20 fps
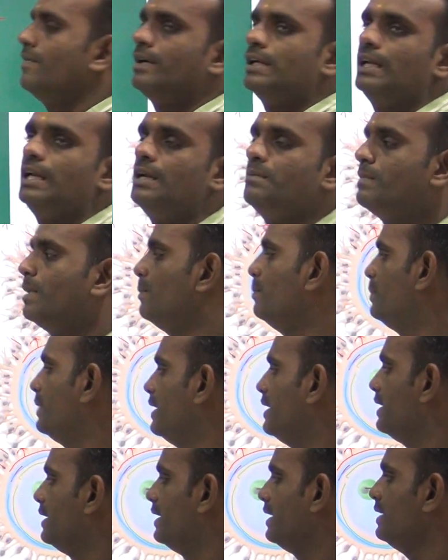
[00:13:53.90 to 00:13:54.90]
vitelline
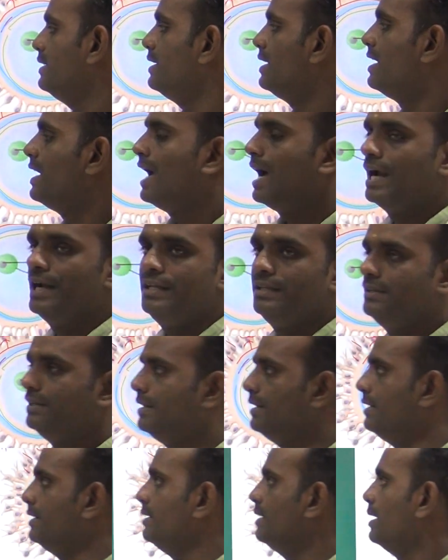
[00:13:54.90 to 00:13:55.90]
membrane and
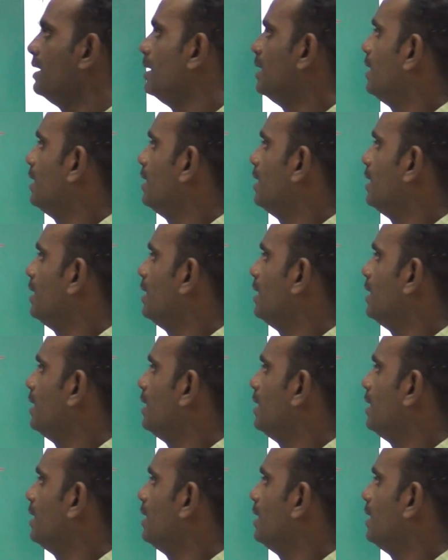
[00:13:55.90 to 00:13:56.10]
the